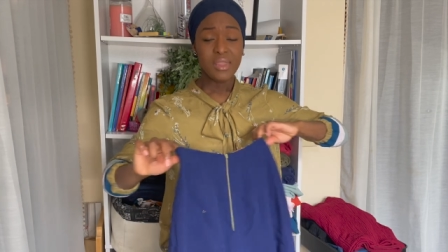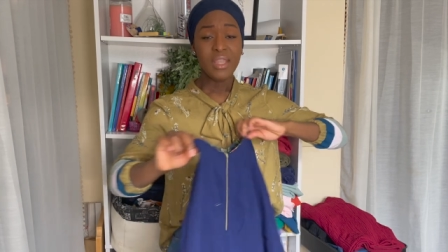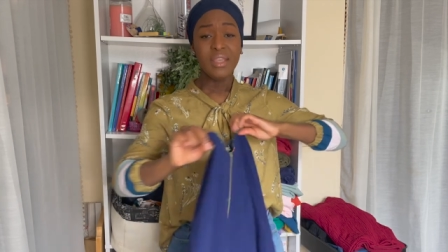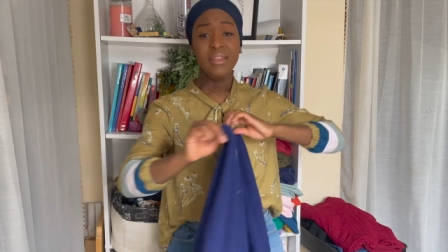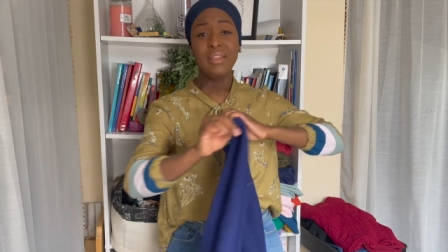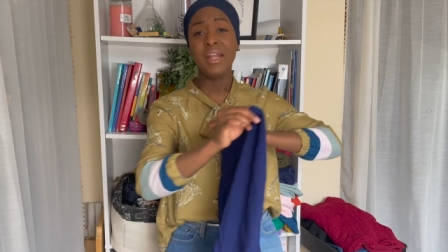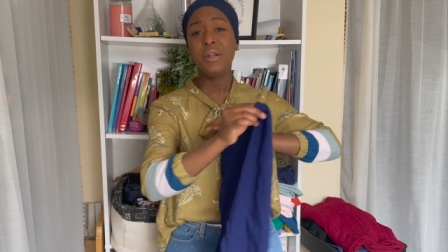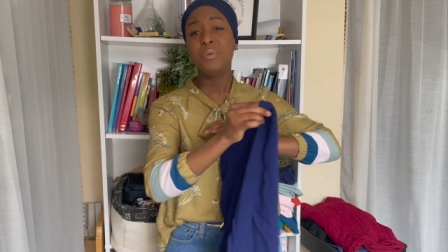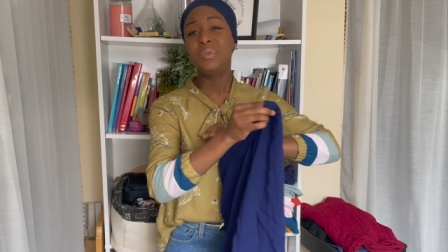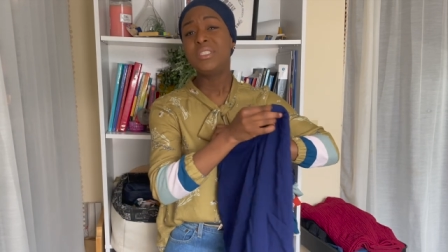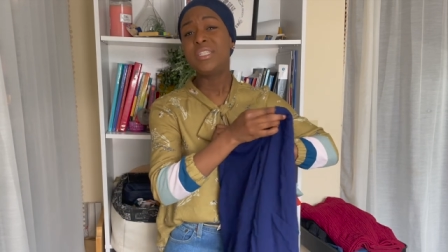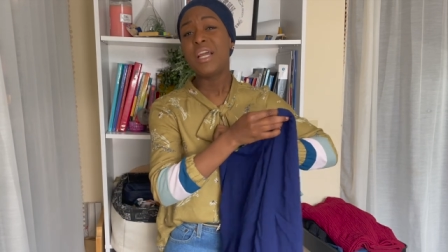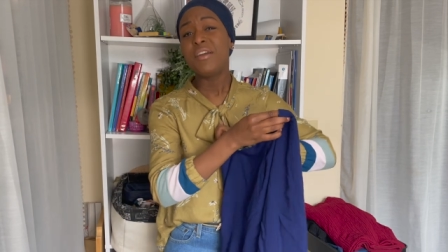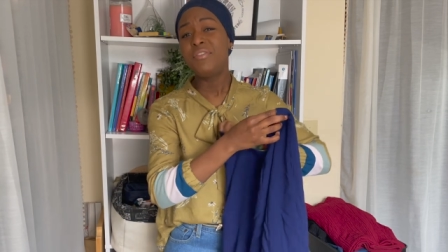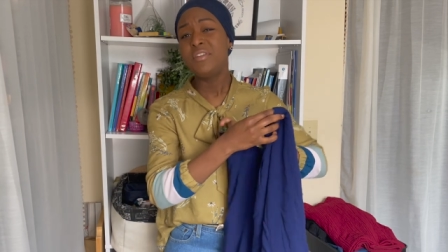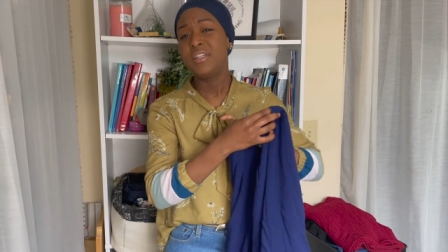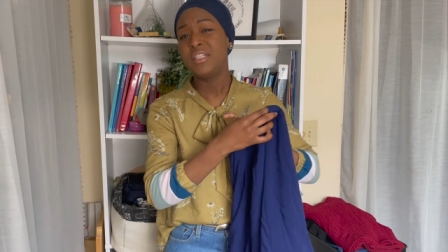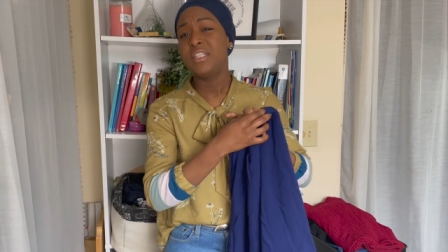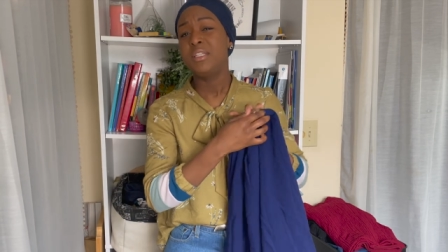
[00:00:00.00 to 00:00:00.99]
that it would
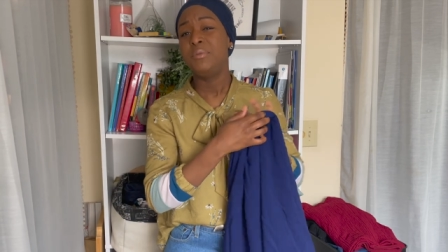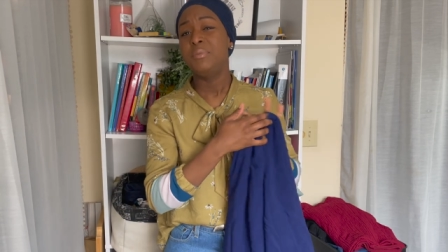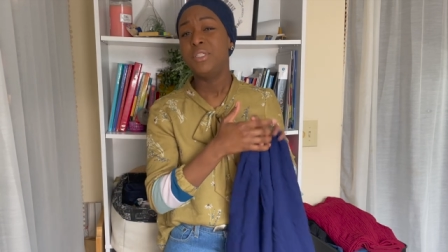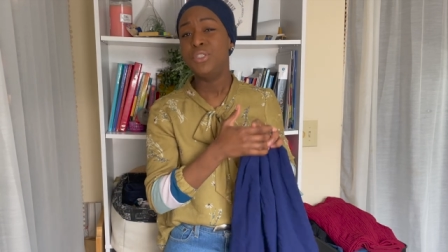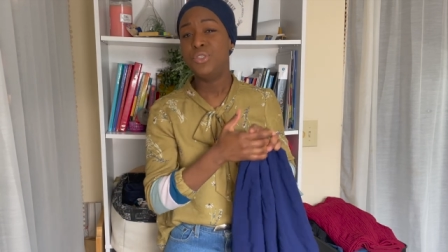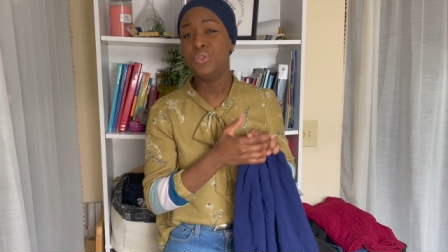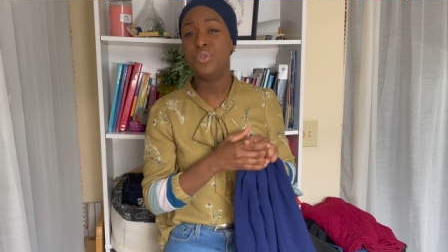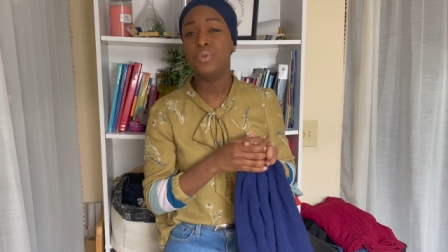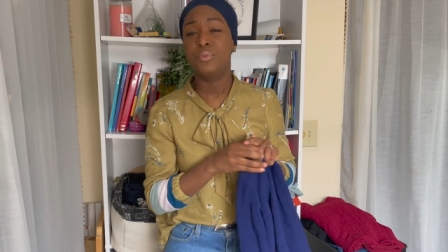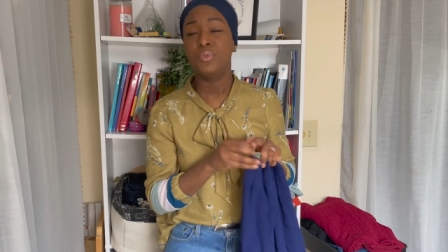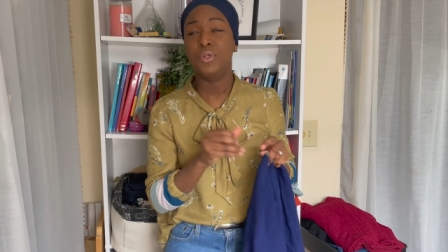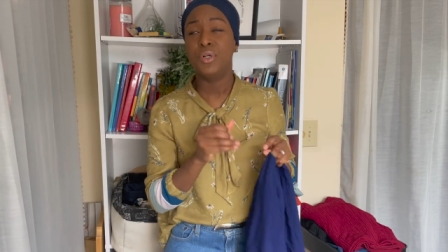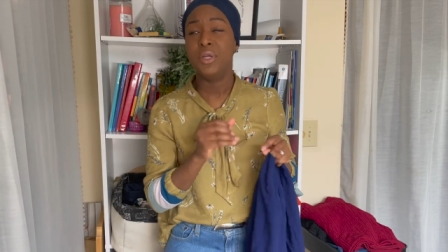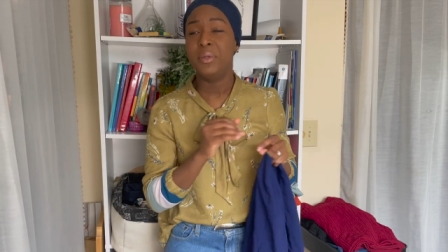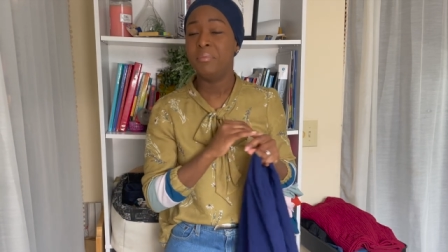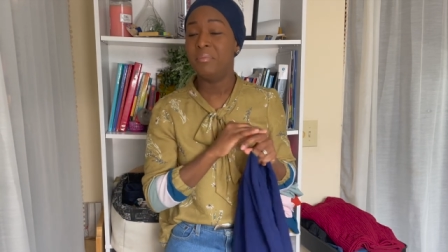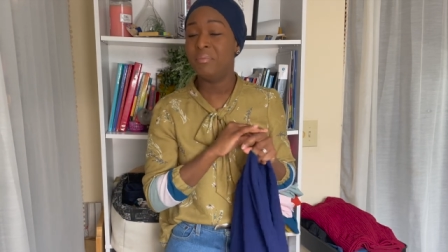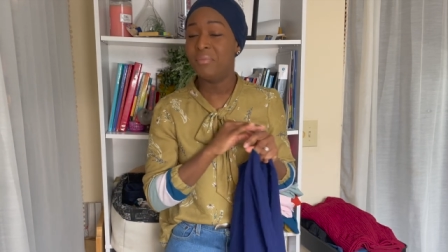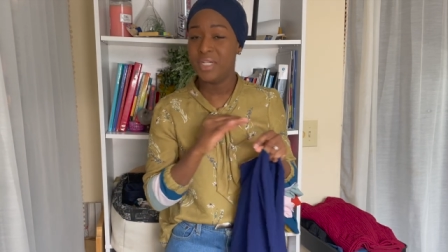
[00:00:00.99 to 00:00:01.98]
definitely be doable
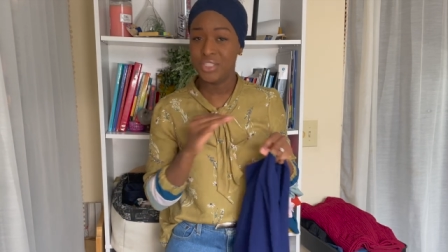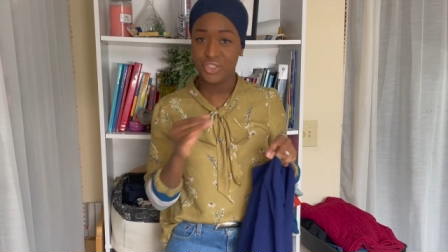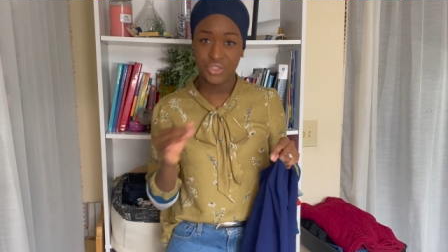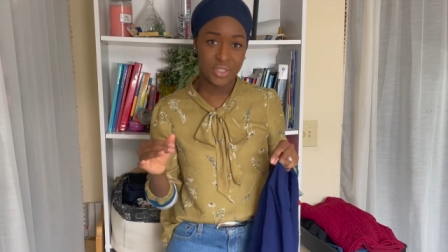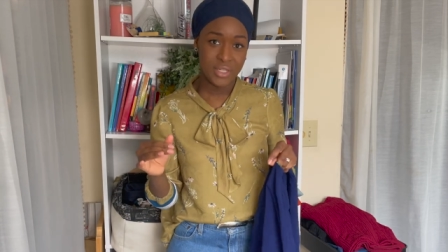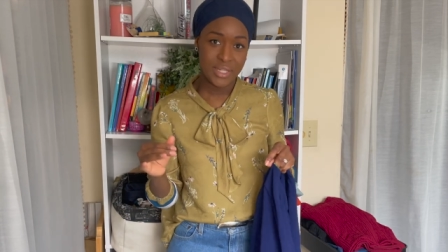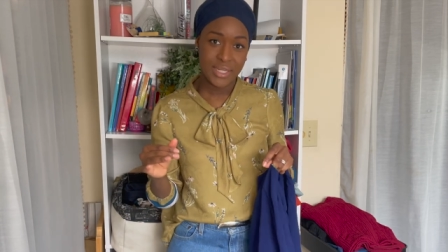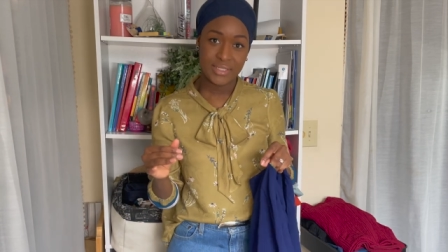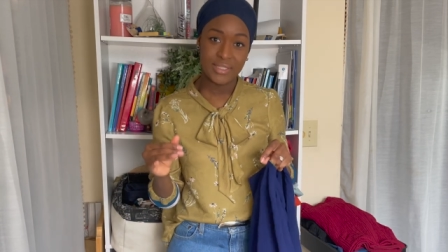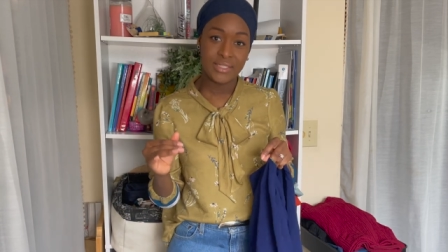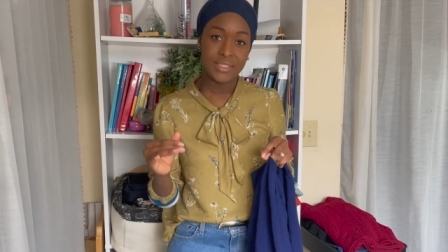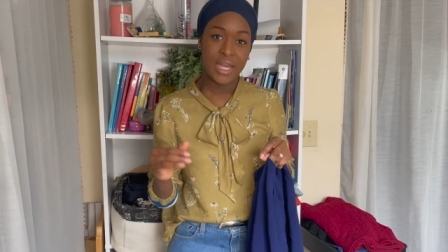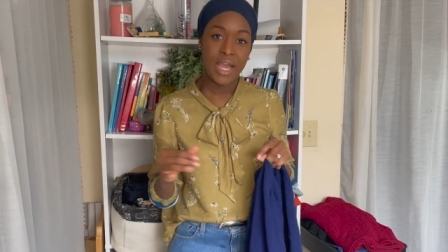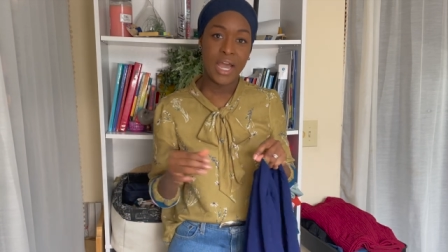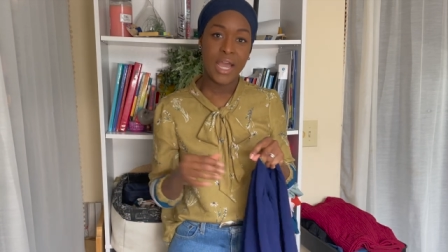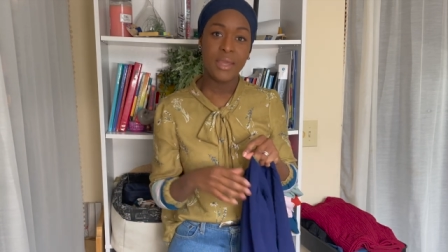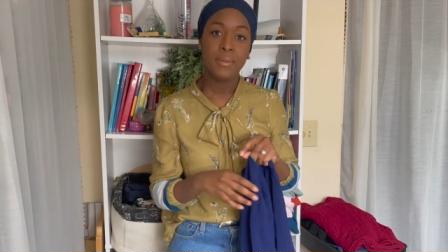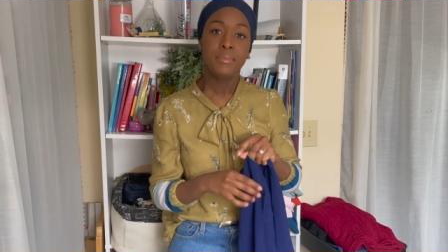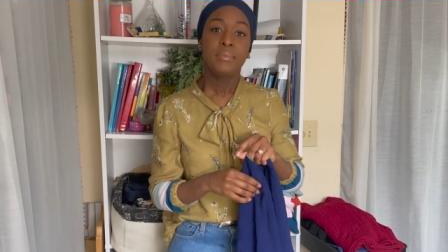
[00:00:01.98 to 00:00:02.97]
in much less
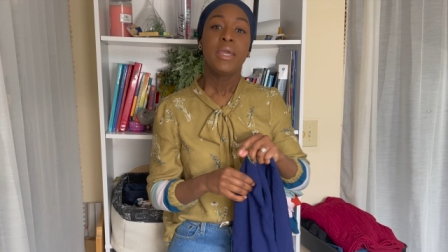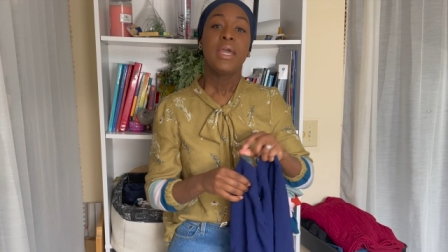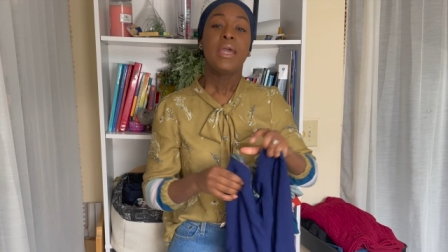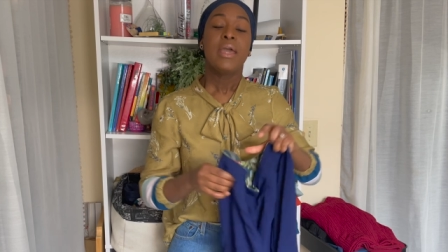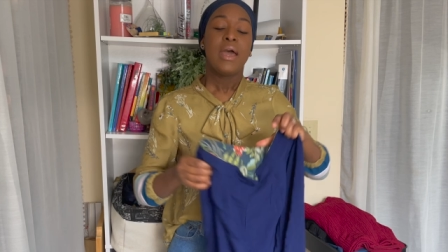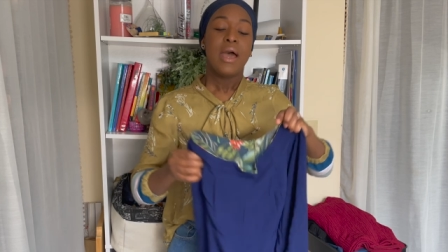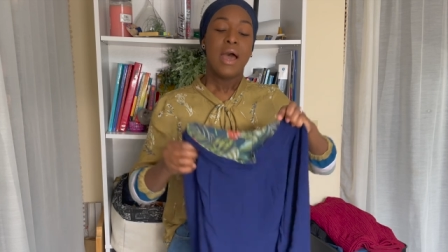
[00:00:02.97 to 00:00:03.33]
time.